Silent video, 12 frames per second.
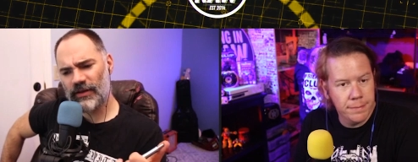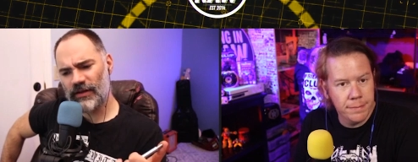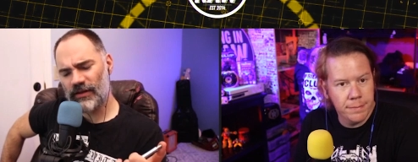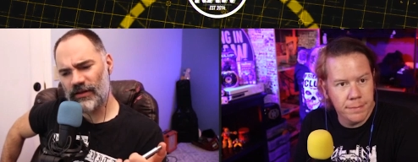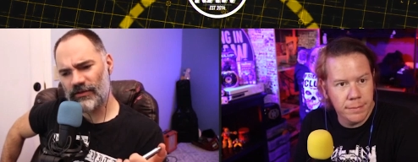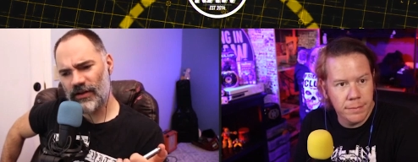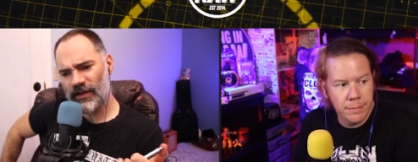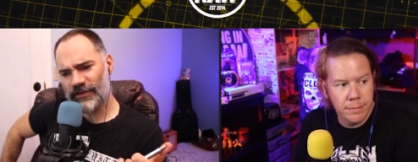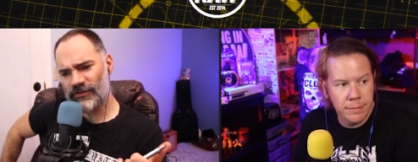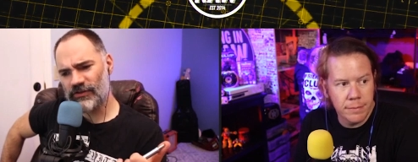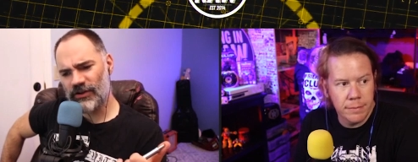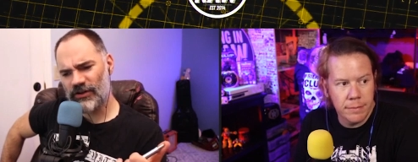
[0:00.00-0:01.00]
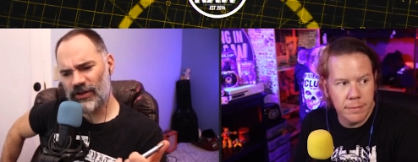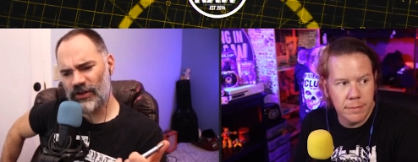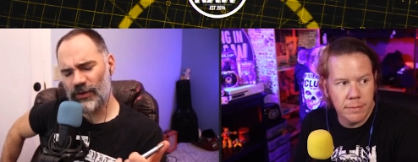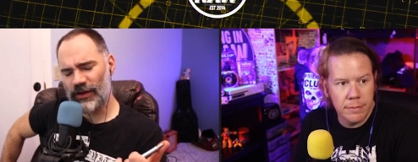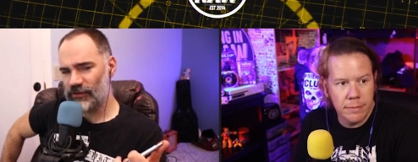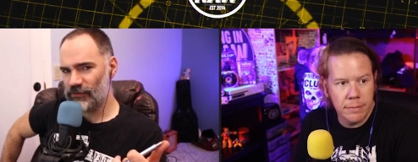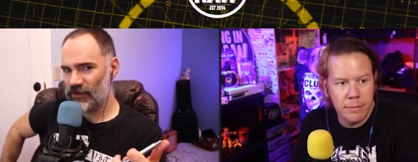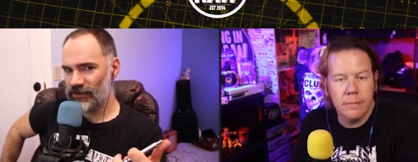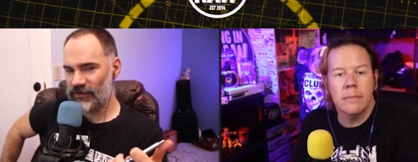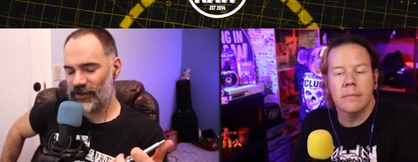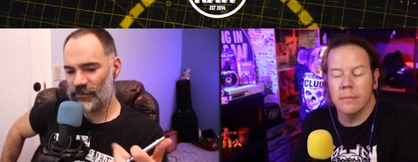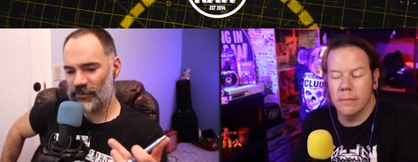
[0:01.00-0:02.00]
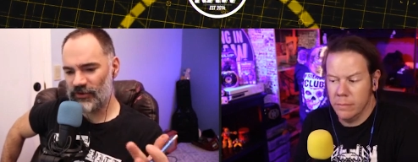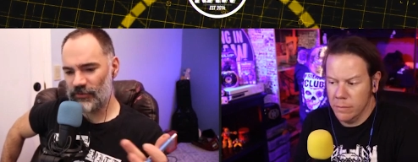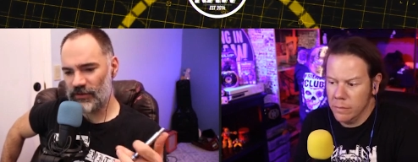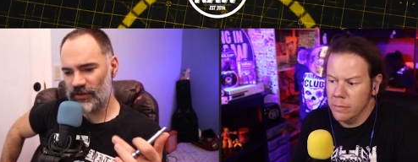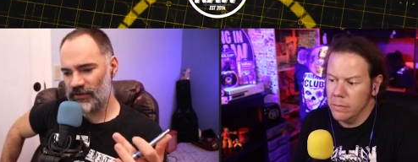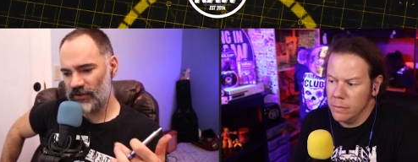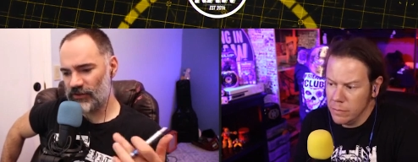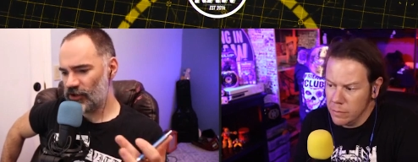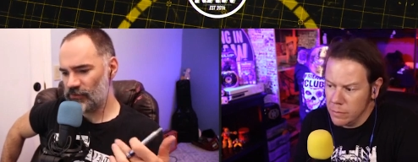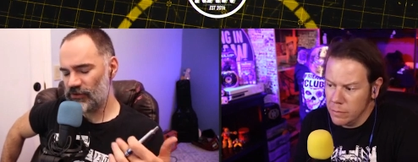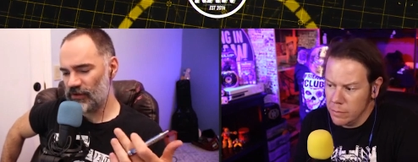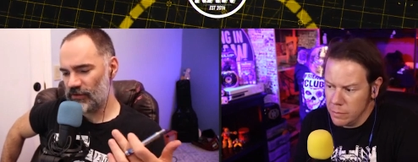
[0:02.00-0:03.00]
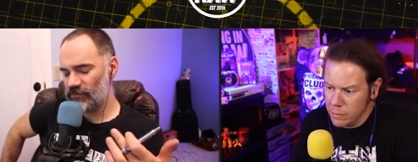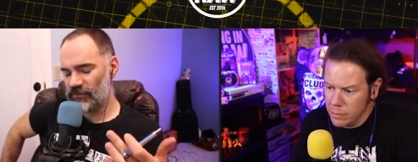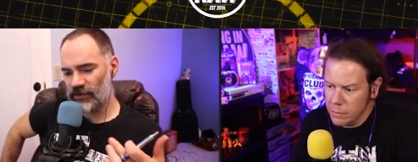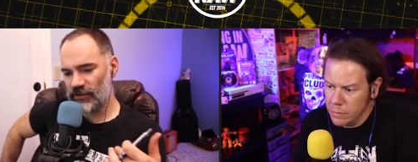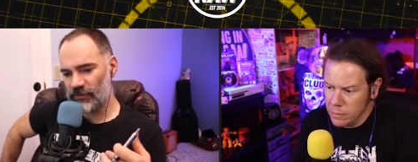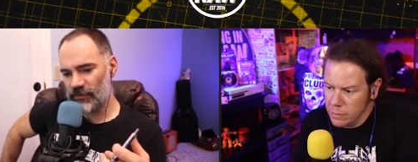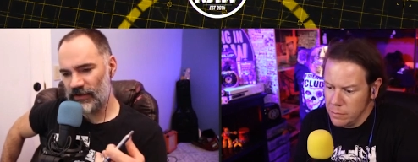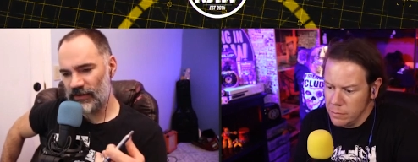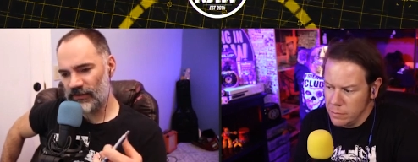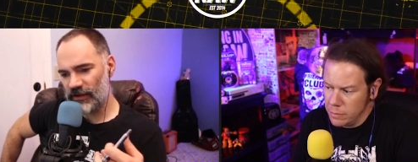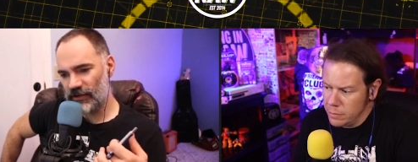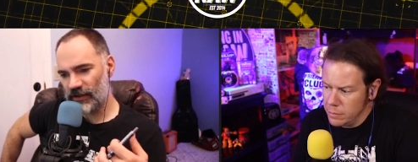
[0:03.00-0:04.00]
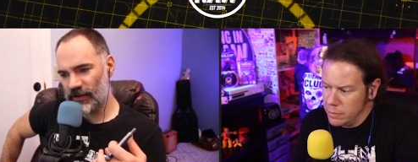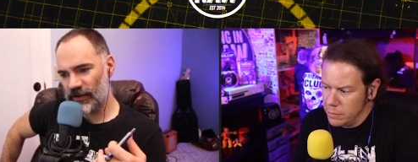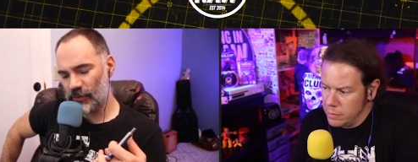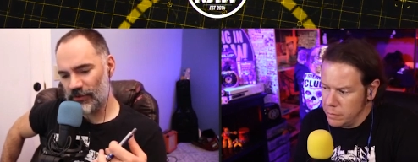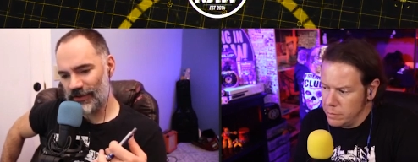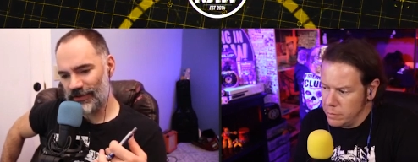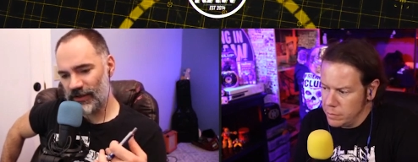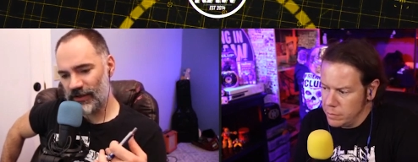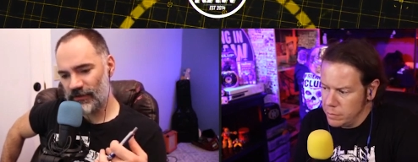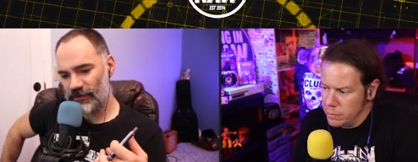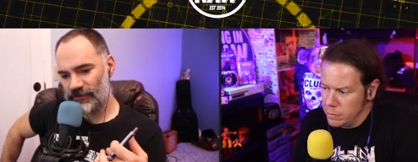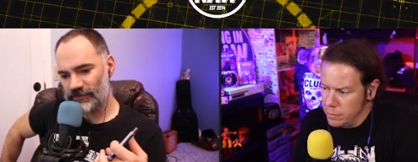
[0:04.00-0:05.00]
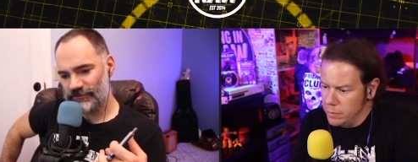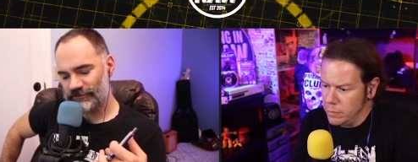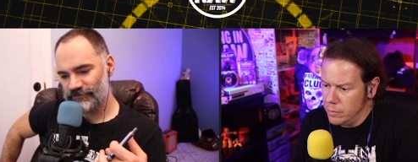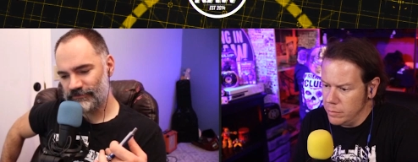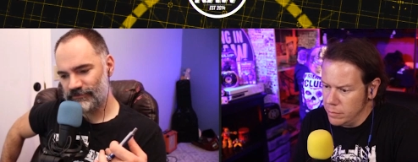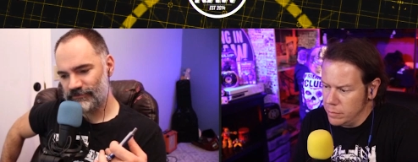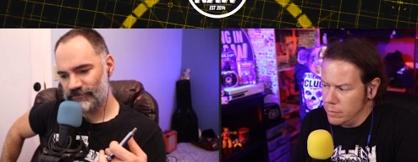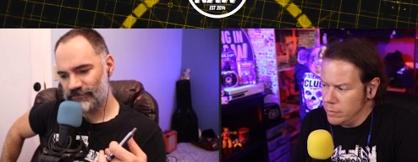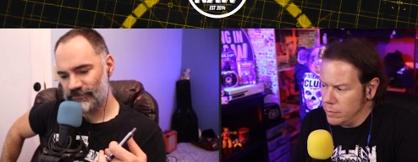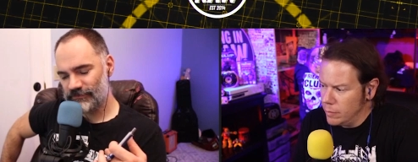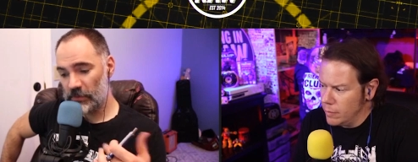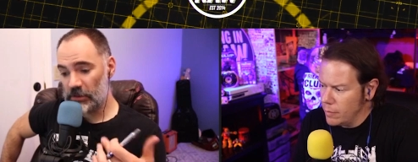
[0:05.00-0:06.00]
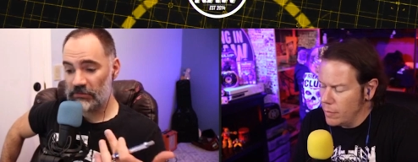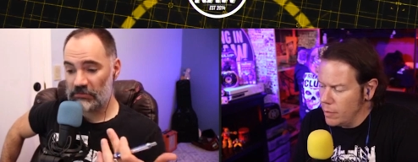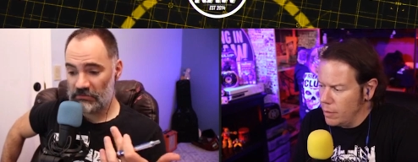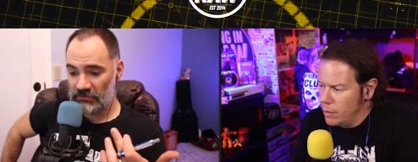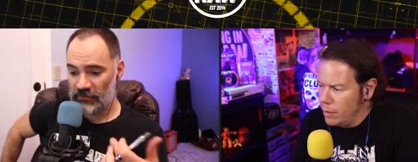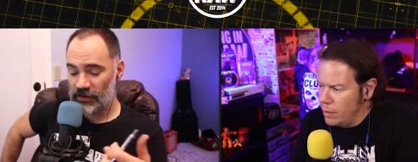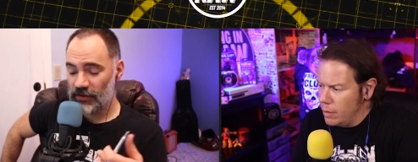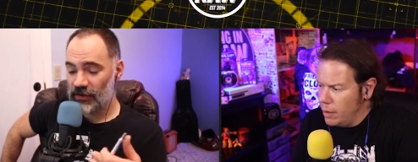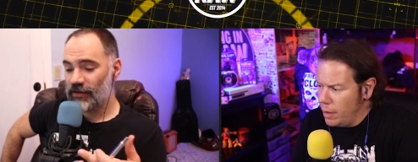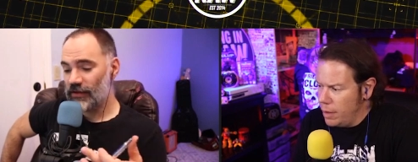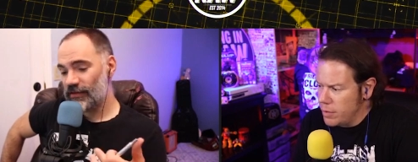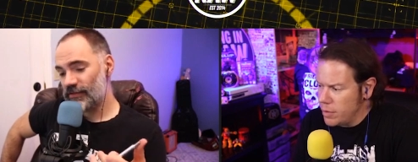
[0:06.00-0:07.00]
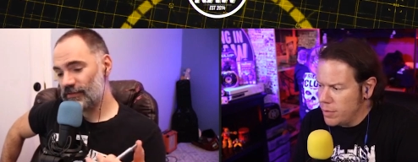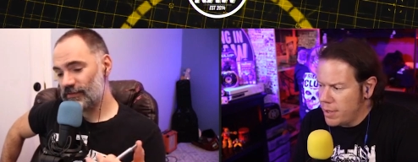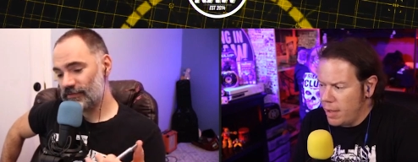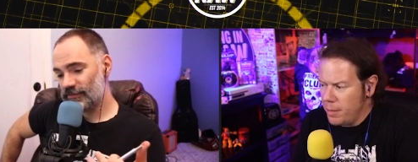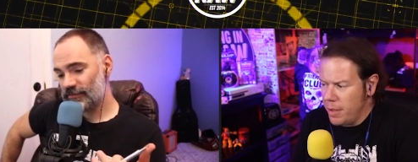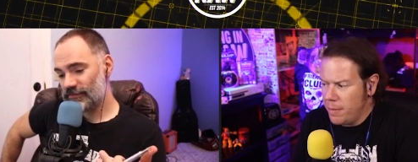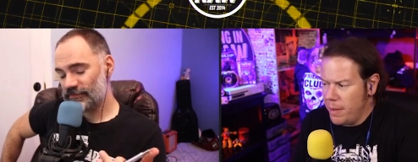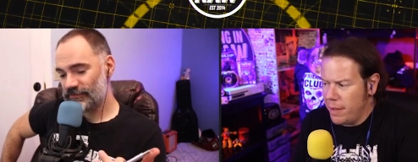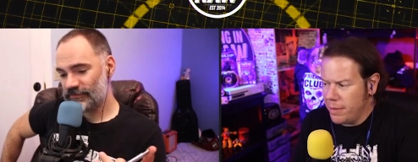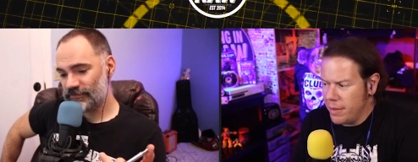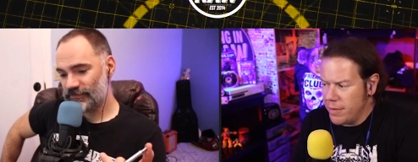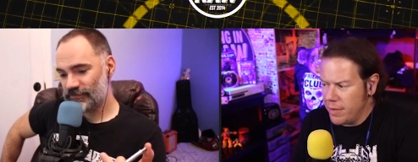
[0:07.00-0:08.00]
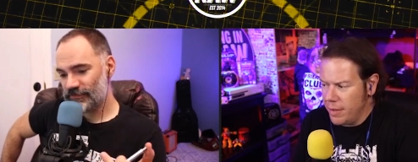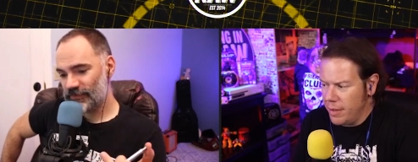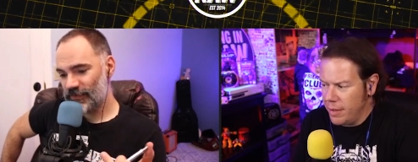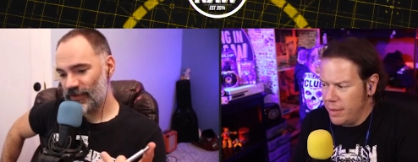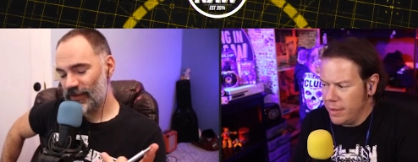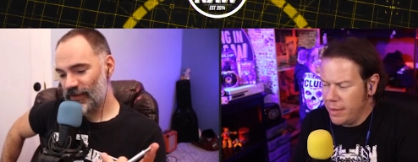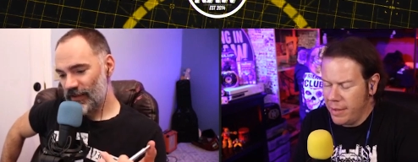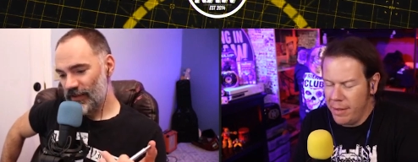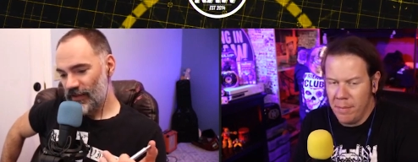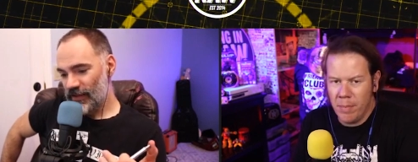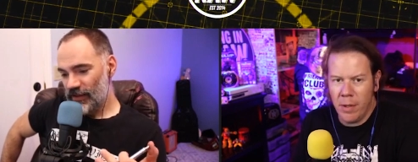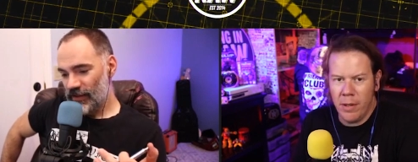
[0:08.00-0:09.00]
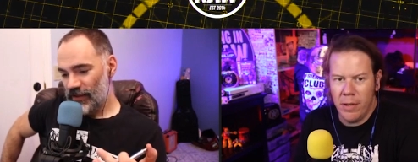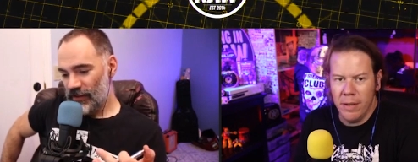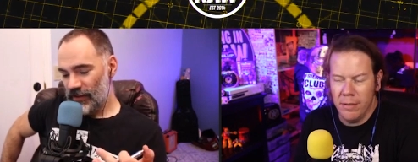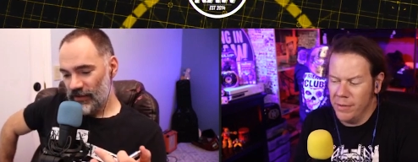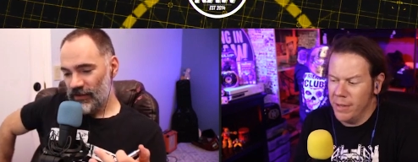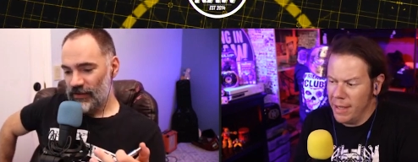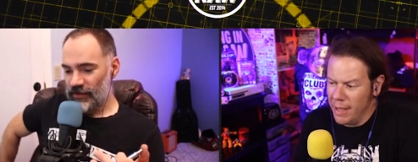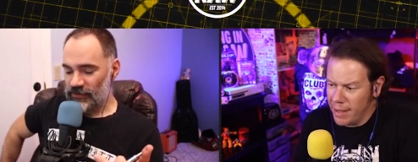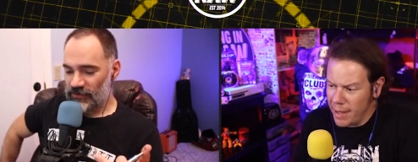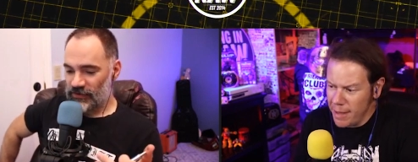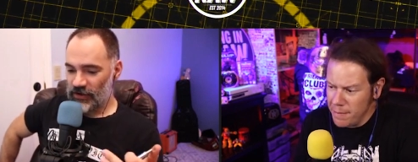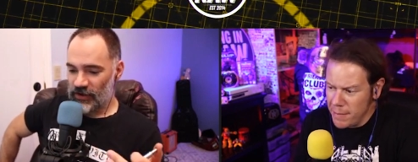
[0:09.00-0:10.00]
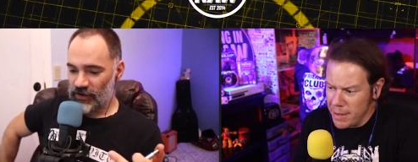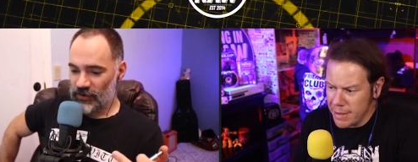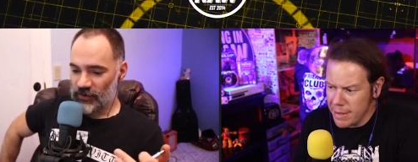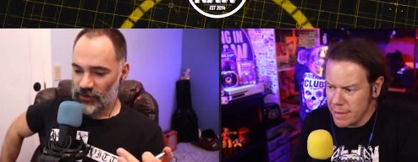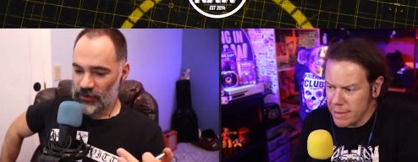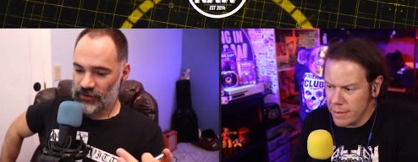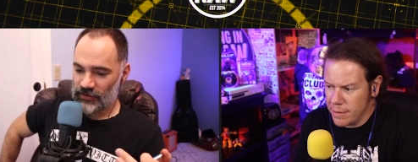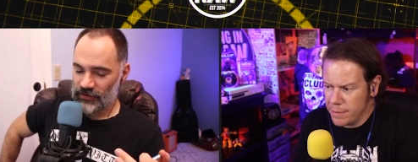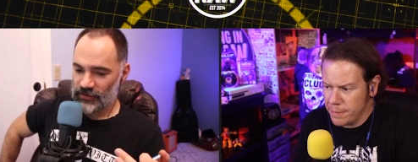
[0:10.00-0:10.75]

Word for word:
Speaker 1: been on Talk Is Jericho, and I didn't listen to the episode, but in the description, it you know, I mean, it sounded like they were pretty tight.
Speaker 2: Mm-hmm. mm-hmm. But uh, so, tell me about this uh, Kip party vignette. I so, missed
Speaker 1: it